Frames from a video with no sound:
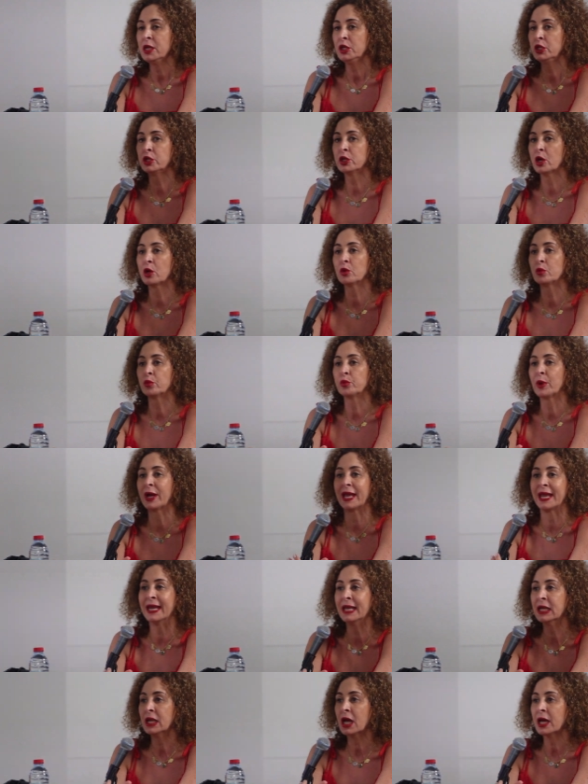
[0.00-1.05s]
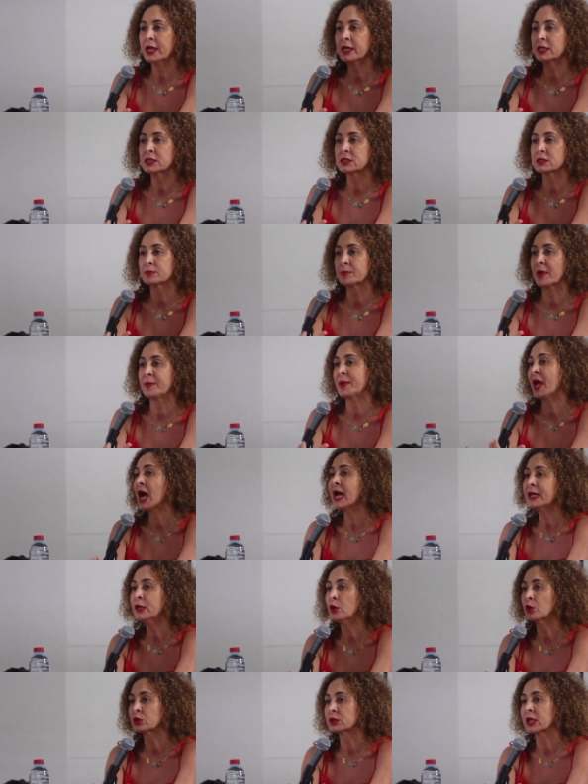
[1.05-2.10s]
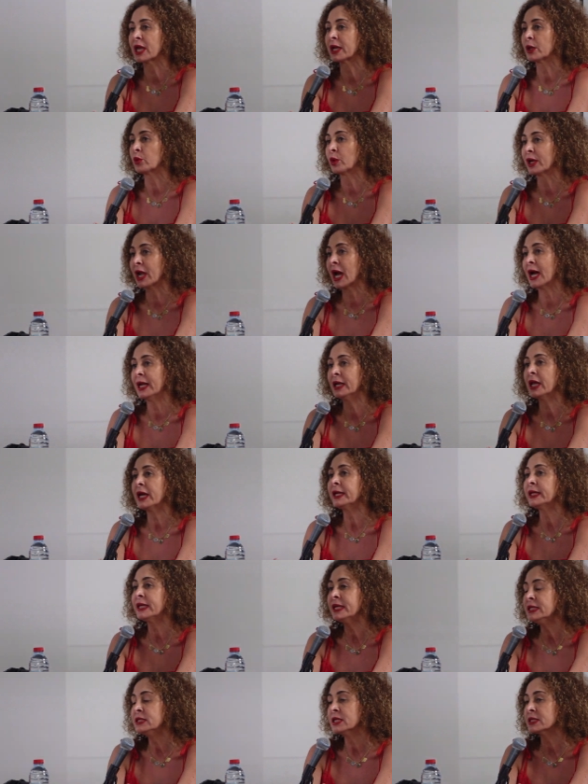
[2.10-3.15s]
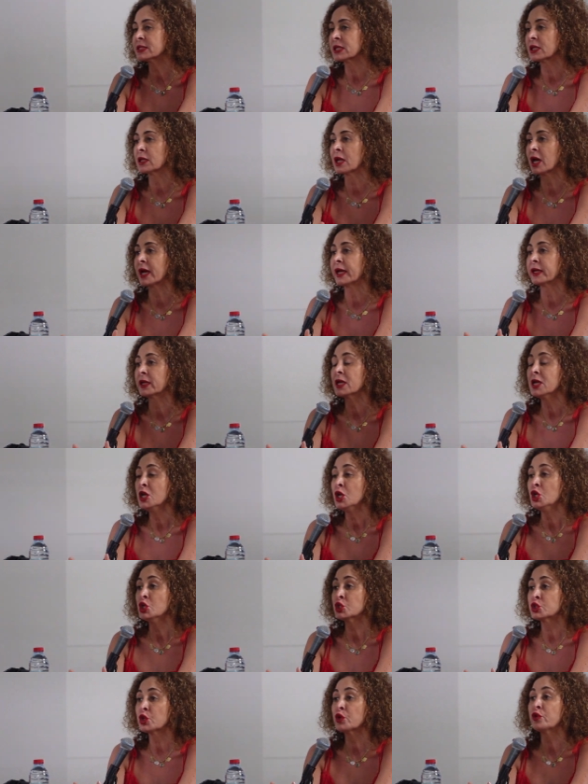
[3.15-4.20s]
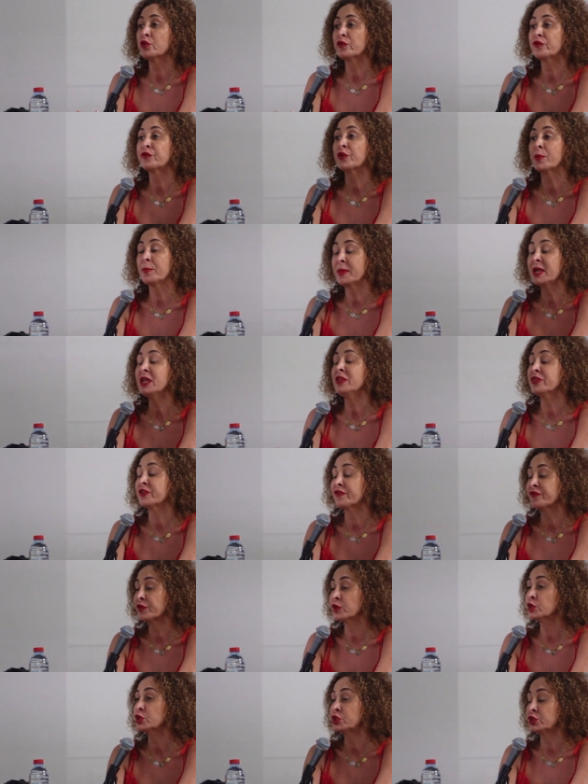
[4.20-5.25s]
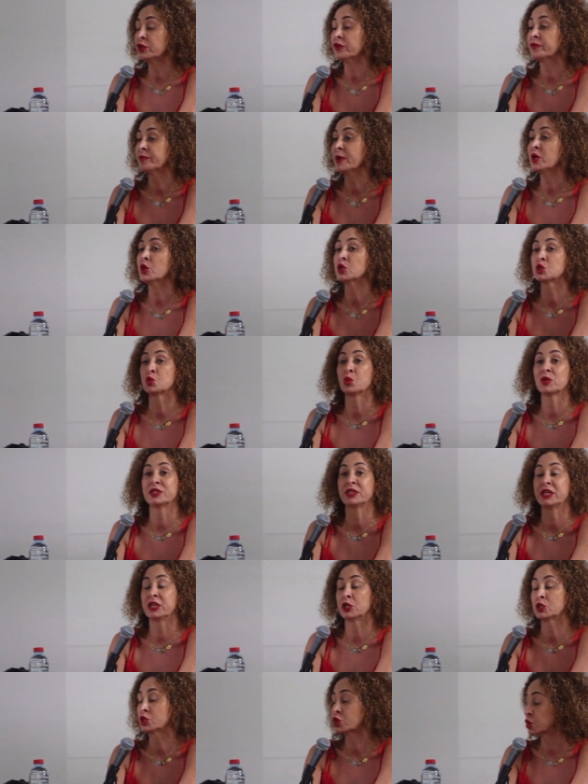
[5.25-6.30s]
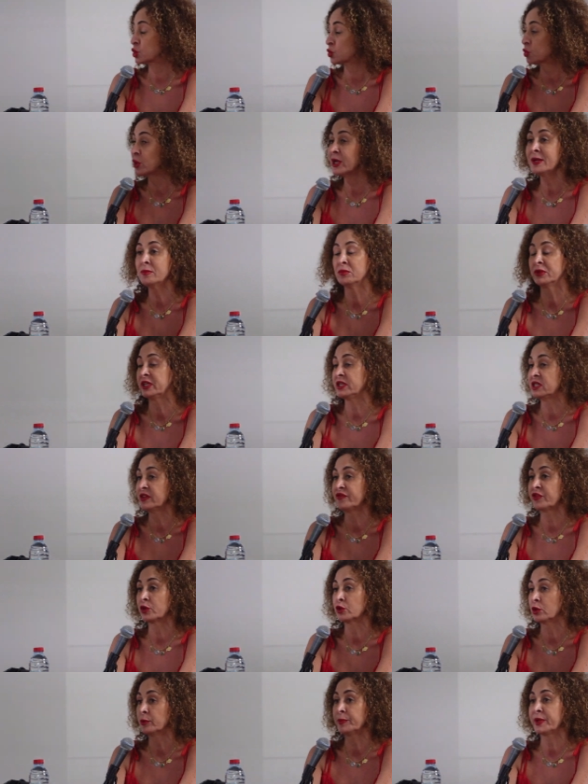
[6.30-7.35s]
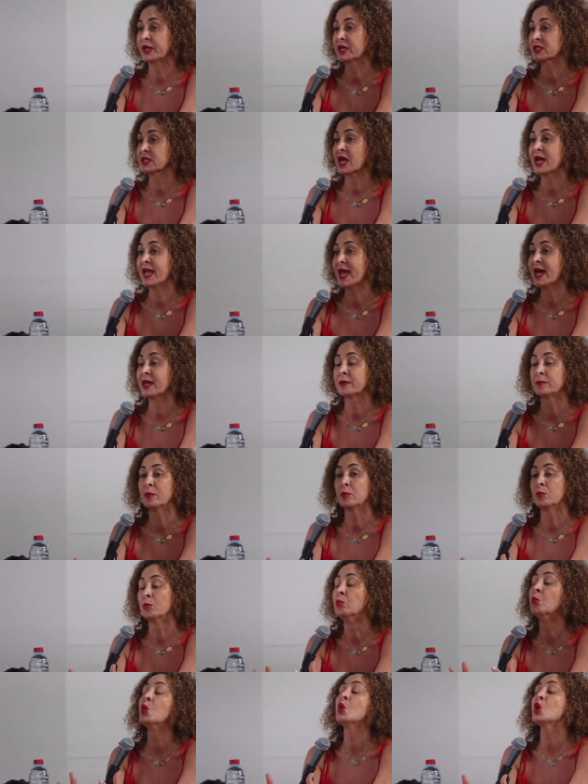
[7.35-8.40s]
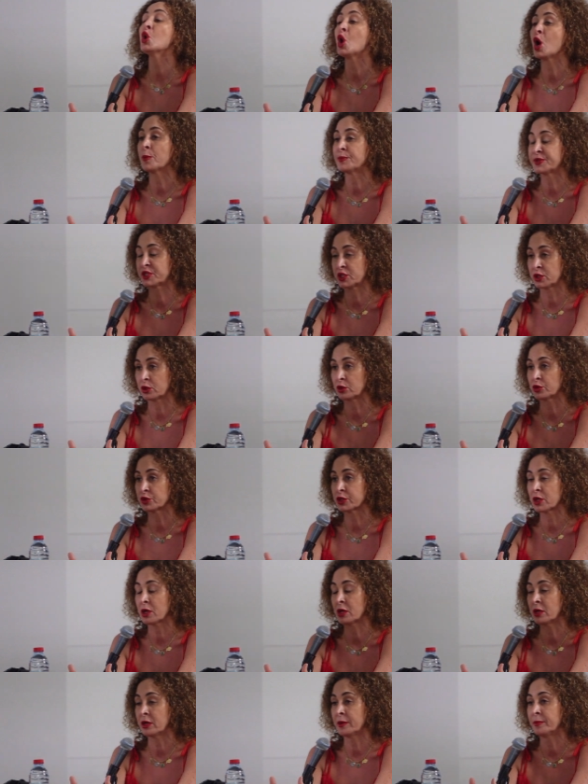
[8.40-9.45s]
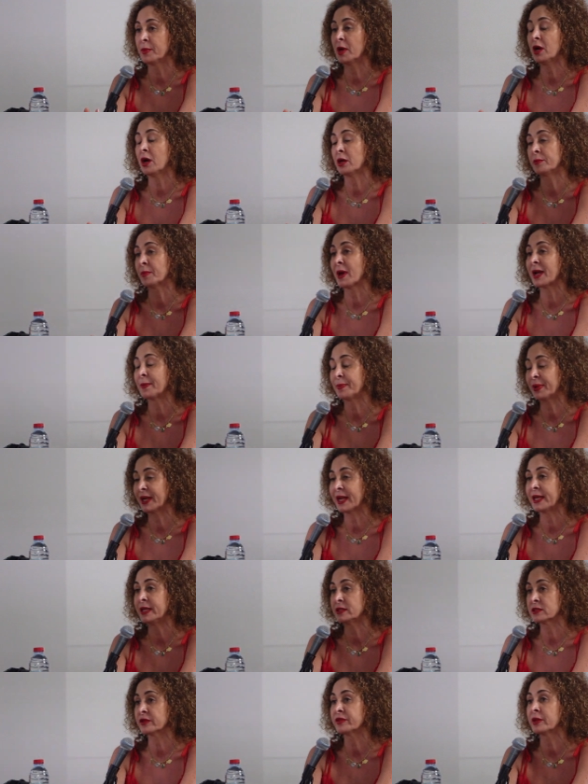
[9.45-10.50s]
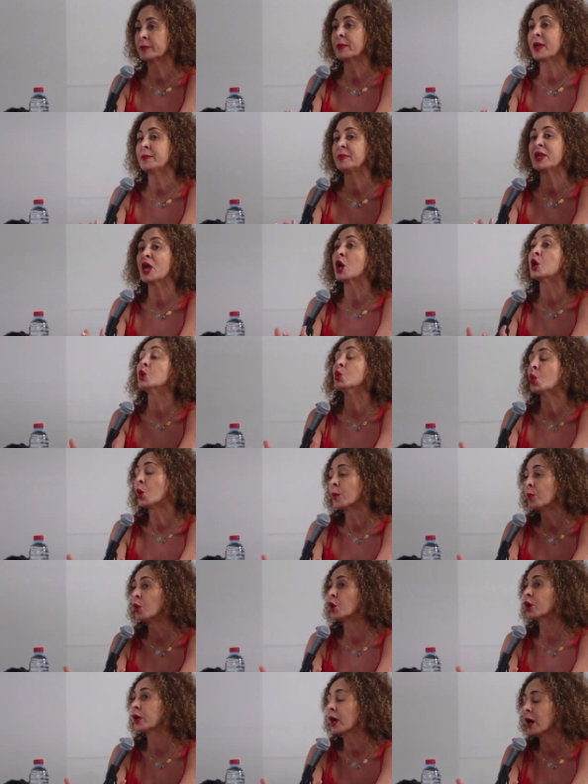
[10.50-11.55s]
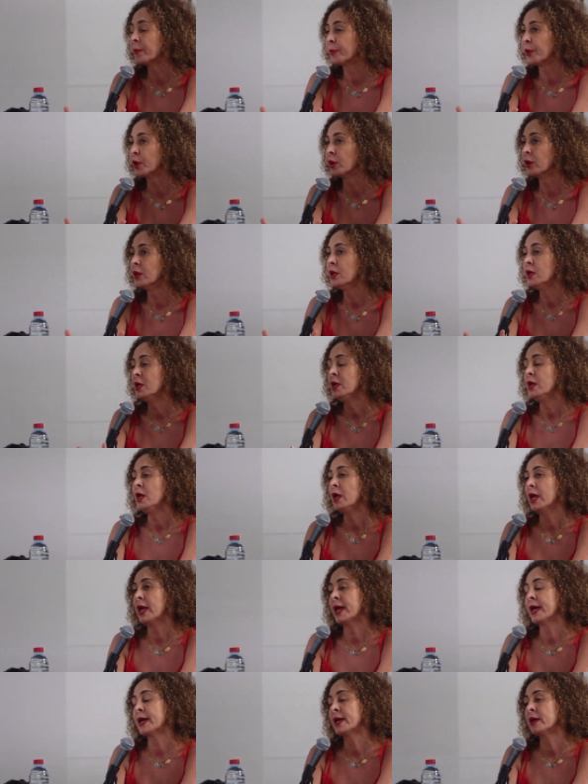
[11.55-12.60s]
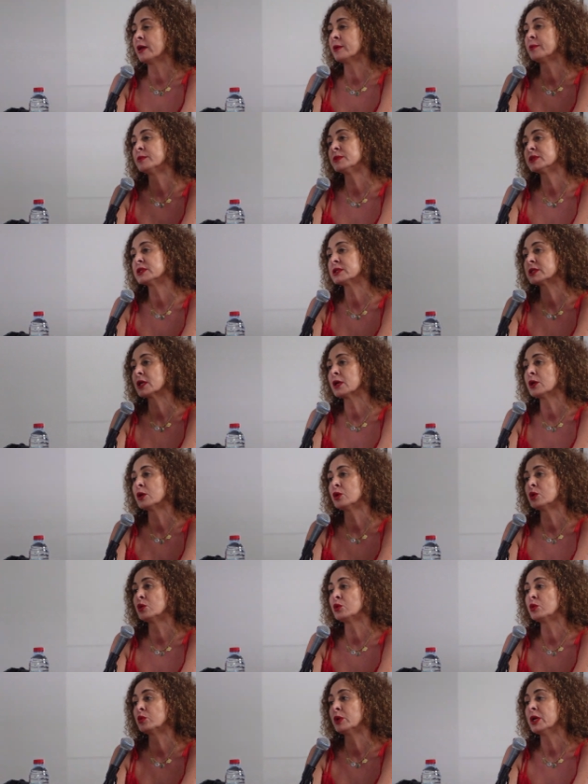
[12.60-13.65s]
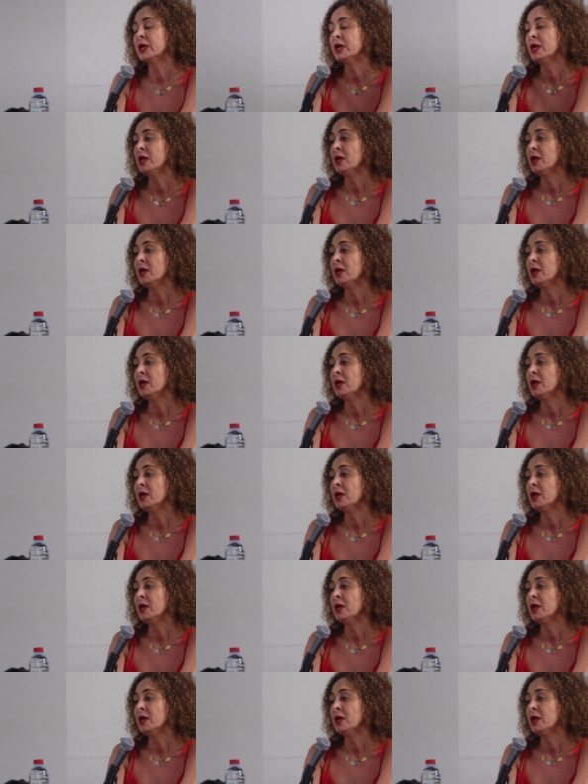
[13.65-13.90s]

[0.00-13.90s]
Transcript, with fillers: you know, what he likes, maybe I don't like. What I like, he doesn't like. So for me, the first year of marriage was extremely difficult because I had more obstacles um, on my plate than maybe a normal couple. Um, so